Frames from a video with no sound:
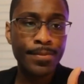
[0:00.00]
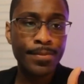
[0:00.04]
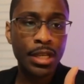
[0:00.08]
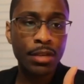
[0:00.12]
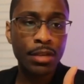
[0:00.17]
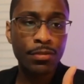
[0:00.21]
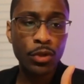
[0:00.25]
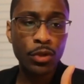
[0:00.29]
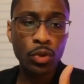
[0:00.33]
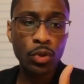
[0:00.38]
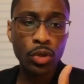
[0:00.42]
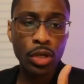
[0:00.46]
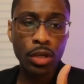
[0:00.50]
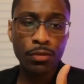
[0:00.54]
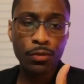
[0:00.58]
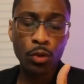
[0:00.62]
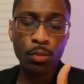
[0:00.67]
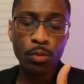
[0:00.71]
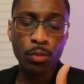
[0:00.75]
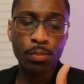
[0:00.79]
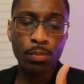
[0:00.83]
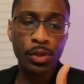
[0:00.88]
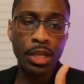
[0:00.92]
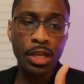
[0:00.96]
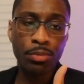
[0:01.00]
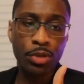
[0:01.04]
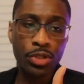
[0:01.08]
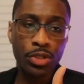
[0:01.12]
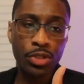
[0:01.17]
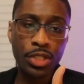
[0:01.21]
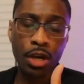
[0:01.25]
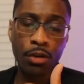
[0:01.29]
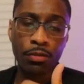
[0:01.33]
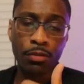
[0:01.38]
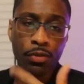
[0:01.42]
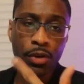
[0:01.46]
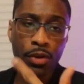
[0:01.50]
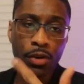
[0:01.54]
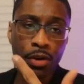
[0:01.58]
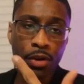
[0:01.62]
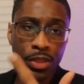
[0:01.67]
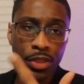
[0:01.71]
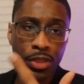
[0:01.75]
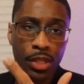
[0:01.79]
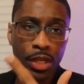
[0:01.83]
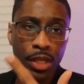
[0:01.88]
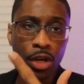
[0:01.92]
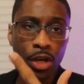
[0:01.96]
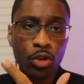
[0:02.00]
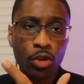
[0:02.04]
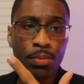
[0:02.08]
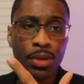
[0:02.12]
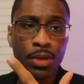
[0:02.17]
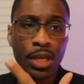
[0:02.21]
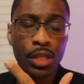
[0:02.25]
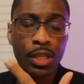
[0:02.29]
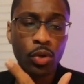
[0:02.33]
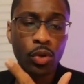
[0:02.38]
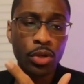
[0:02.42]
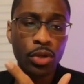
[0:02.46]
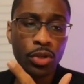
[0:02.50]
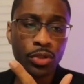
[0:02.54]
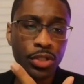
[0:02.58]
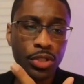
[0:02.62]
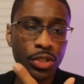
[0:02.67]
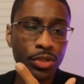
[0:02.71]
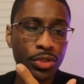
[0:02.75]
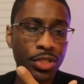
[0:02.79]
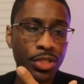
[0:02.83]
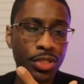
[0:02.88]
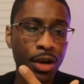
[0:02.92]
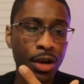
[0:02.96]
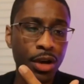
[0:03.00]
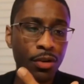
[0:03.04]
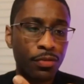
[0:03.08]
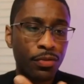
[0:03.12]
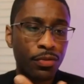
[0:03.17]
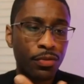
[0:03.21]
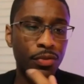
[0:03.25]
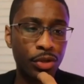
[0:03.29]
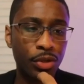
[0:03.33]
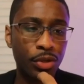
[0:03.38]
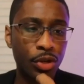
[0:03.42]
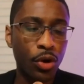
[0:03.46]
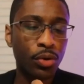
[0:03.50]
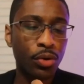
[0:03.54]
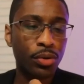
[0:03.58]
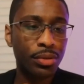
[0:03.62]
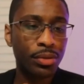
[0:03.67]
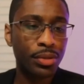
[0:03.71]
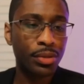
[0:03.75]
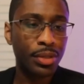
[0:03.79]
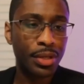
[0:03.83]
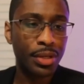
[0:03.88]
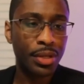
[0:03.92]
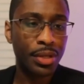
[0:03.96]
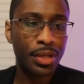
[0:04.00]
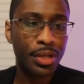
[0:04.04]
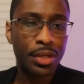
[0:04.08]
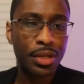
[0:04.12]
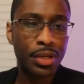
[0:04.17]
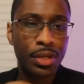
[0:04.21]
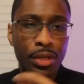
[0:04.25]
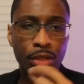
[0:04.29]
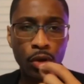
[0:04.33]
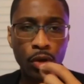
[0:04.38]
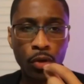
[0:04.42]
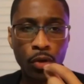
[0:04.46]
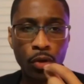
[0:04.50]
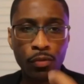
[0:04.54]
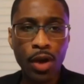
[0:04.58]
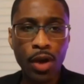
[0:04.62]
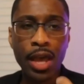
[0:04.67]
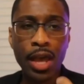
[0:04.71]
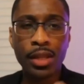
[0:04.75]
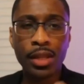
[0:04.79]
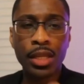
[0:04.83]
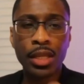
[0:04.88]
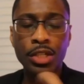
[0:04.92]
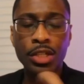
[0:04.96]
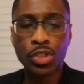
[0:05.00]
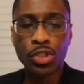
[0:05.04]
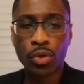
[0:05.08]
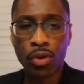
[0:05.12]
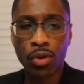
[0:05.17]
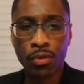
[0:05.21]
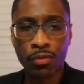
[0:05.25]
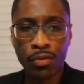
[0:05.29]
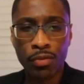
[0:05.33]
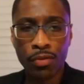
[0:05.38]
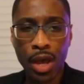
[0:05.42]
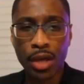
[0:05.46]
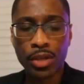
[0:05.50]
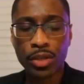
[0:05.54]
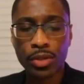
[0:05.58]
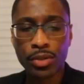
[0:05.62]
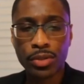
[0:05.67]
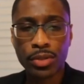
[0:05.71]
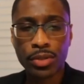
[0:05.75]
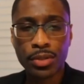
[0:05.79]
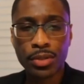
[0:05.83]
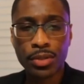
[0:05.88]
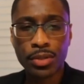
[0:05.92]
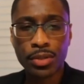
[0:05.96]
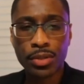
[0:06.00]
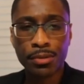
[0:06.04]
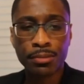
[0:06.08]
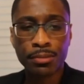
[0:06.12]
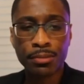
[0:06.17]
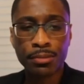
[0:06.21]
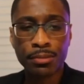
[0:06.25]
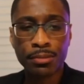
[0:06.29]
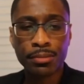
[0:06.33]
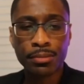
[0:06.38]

If you blame yourself for everything, are you being loyal to yourself? No. Don't violate your own values.